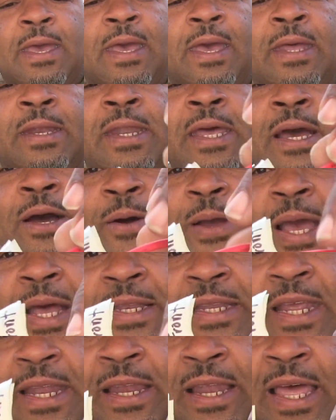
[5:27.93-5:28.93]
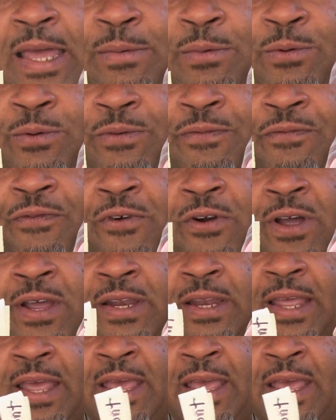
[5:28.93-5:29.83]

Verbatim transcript: And now I got that label with front